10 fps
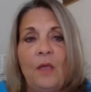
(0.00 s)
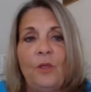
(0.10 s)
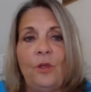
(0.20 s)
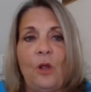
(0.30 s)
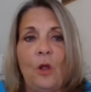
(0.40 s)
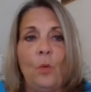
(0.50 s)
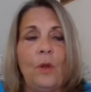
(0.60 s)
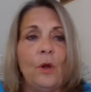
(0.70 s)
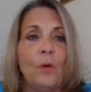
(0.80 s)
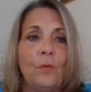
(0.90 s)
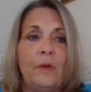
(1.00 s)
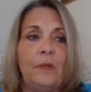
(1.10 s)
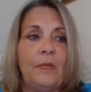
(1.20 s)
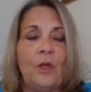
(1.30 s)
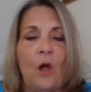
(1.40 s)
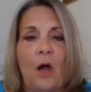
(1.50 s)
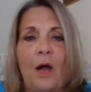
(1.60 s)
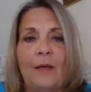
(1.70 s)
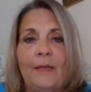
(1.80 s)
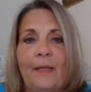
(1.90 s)
You know, we are really
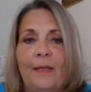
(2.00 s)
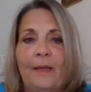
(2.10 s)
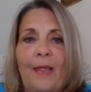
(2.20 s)
caught in